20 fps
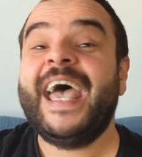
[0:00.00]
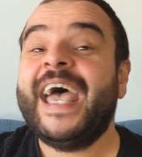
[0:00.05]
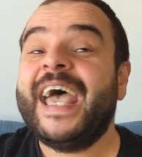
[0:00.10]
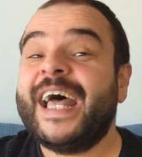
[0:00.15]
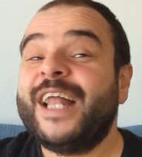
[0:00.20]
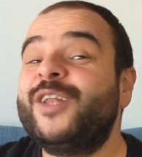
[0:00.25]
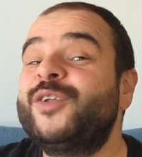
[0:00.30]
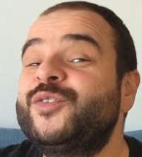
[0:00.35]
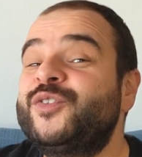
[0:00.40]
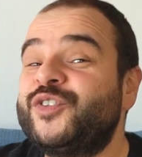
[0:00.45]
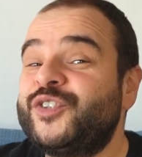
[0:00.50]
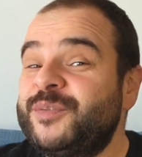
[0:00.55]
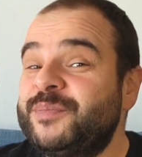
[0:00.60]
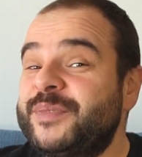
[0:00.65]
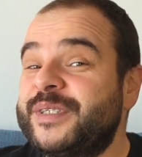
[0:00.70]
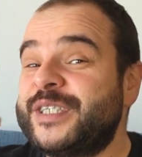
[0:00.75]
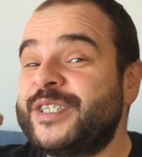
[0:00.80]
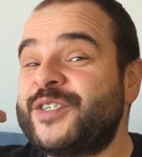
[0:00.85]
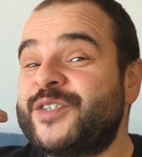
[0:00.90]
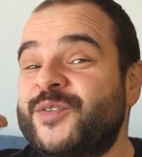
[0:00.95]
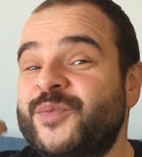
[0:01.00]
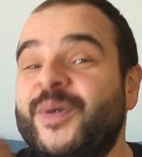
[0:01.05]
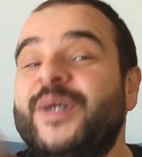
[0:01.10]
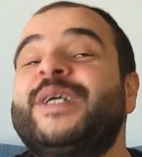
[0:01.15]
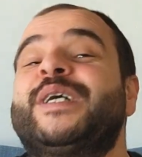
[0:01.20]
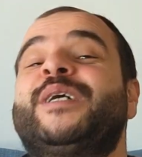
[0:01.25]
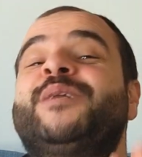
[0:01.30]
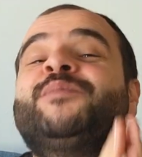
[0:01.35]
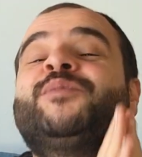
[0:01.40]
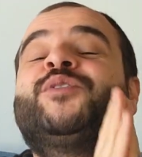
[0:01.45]
Hello dreamers,
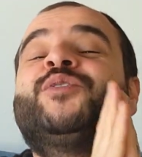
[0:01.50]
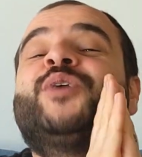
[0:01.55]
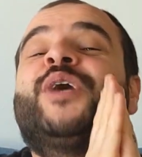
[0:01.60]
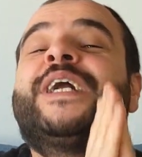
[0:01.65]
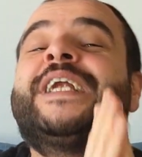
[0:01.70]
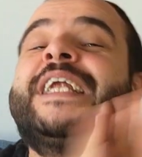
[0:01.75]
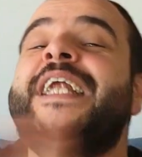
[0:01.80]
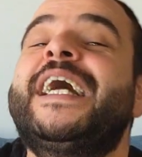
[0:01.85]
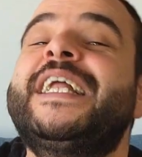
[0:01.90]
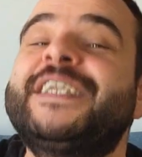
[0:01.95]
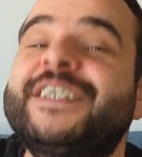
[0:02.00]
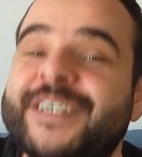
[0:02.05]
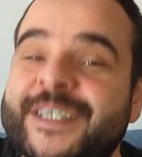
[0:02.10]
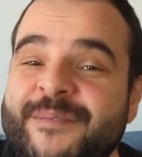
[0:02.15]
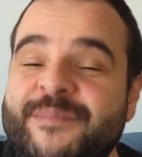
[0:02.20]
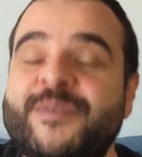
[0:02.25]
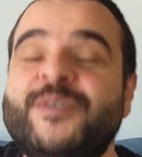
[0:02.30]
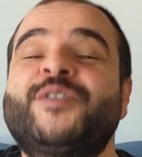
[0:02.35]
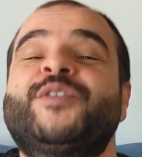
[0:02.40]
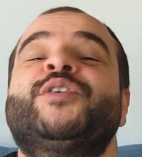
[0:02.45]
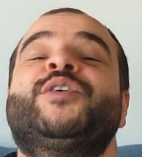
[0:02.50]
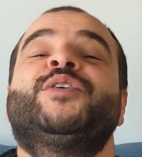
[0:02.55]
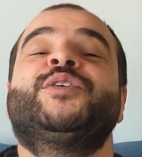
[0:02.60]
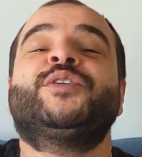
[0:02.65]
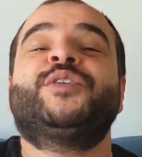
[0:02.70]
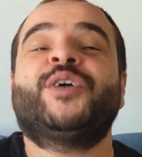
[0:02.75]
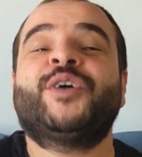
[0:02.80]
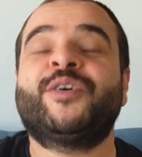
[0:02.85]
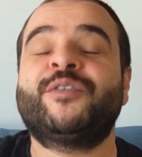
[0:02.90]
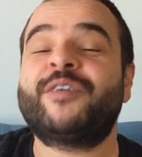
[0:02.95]
welcome to another
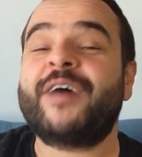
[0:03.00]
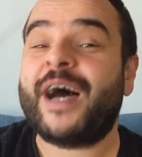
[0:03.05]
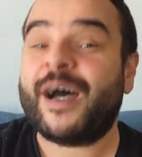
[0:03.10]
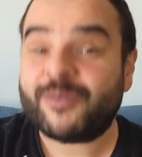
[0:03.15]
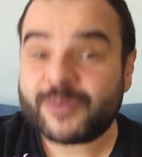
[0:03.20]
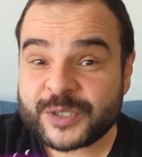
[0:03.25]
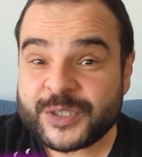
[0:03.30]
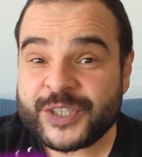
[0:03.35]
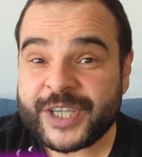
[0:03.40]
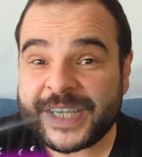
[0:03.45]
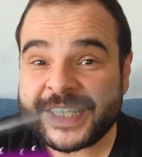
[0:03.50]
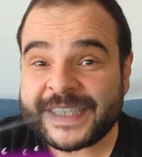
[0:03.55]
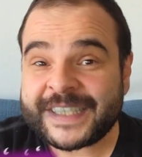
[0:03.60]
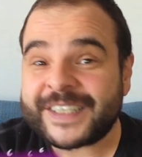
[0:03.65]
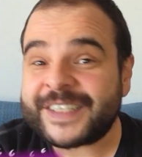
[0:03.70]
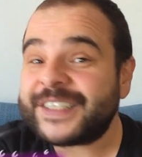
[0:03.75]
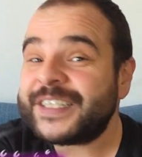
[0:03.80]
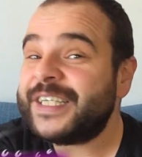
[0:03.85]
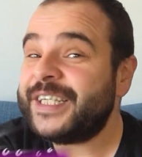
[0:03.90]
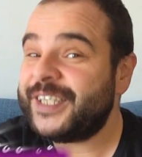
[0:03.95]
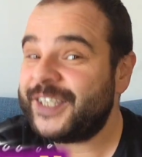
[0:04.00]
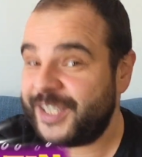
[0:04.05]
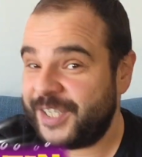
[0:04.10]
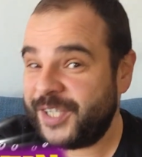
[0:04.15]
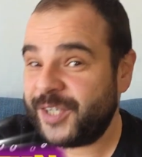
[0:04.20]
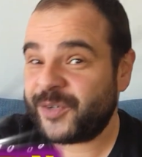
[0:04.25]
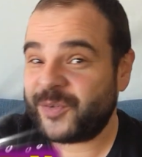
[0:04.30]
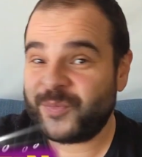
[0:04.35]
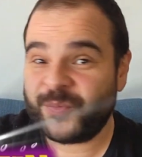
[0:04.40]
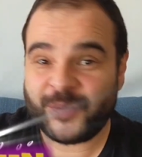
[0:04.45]
episode of our channel
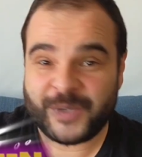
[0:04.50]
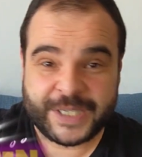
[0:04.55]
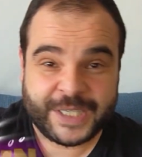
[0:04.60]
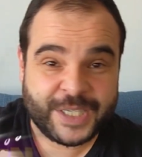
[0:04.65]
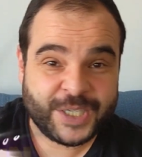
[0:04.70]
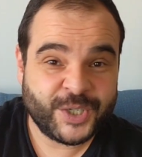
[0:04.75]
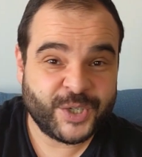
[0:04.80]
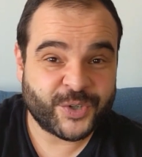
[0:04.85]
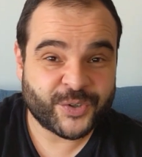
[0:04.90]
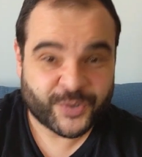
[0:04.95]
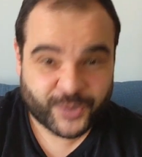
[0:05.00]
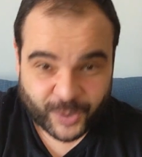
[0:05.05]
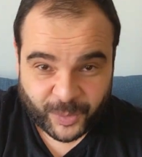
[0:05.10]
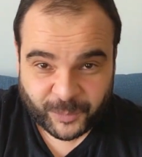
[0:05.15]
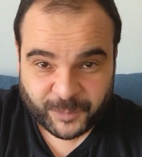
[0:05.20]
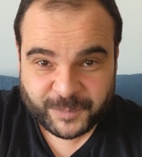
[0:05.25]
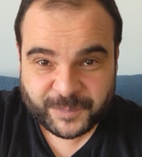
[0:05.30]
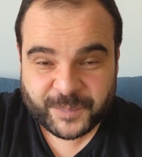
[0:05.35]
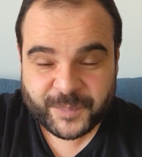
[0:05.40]
Here We Grow.